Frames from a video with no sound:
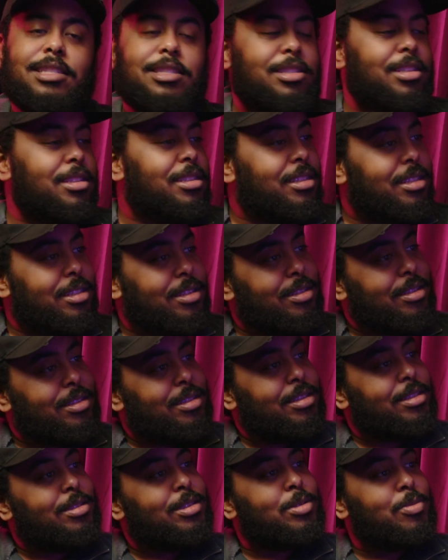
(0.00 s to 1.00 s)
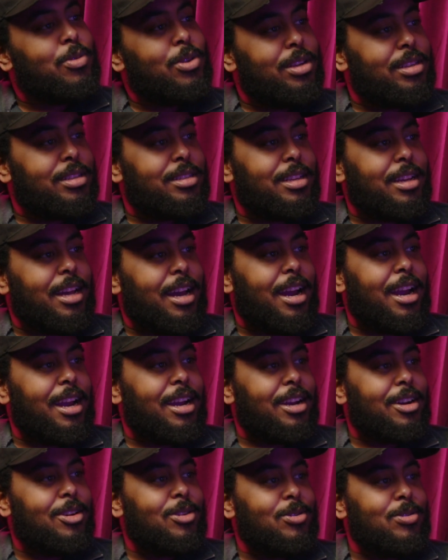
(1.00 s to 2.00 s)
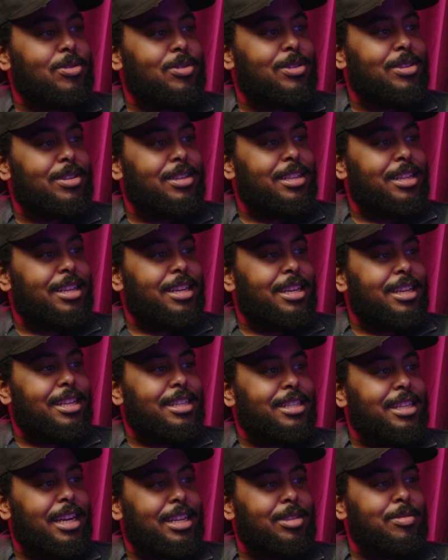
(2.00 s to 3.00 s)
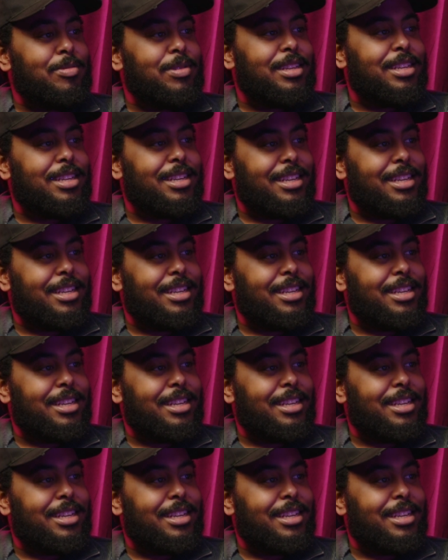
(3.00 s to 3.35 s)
just spoilers. All right, cool. Chat to me.